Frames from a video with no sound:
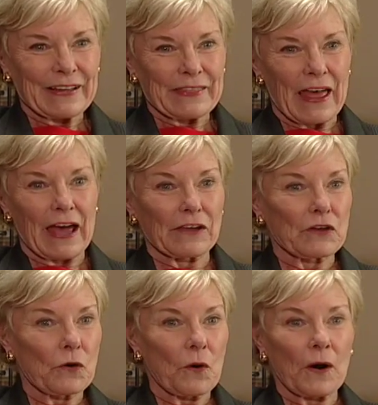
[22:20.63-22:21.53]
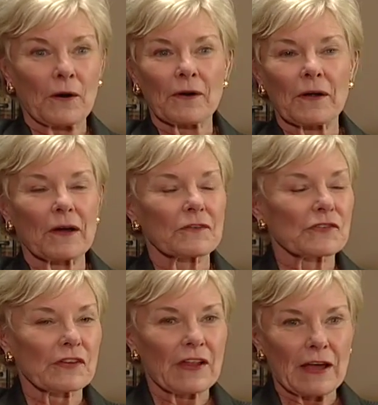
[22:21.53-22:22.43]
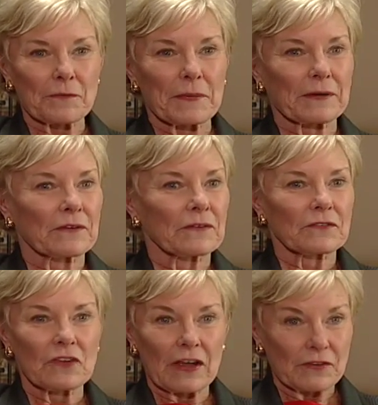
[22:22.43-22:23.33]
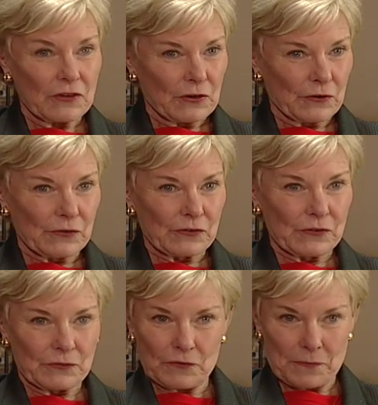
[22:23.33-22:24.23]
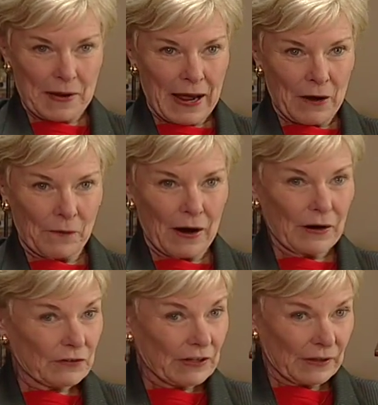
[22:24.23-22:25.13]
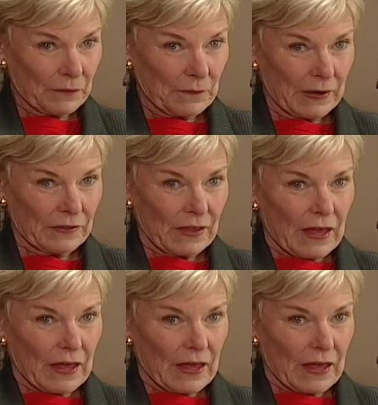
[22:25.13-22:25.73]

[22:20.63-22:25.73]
that your selectmen 10 years from now are dealing with.